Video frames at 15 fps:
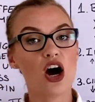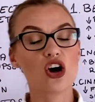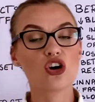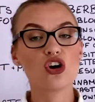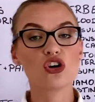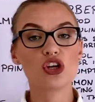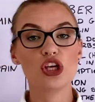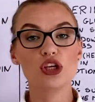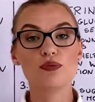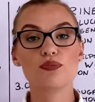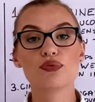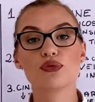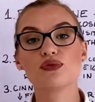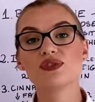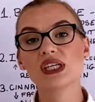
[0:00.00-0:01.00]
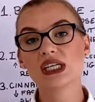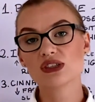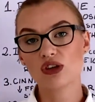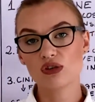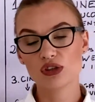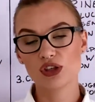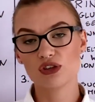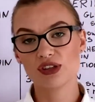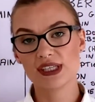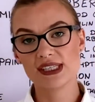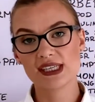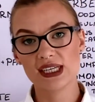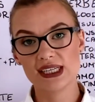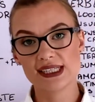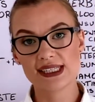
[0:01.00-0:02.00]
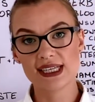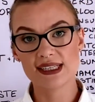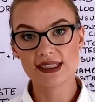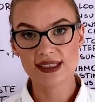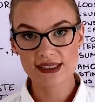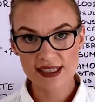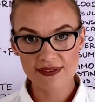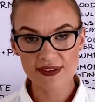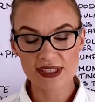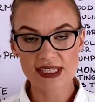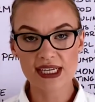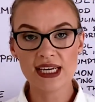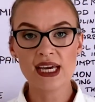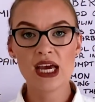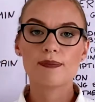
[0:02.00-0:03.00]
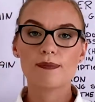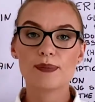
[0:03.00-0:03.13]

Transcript: are going to improve not only your insulin sensitivity,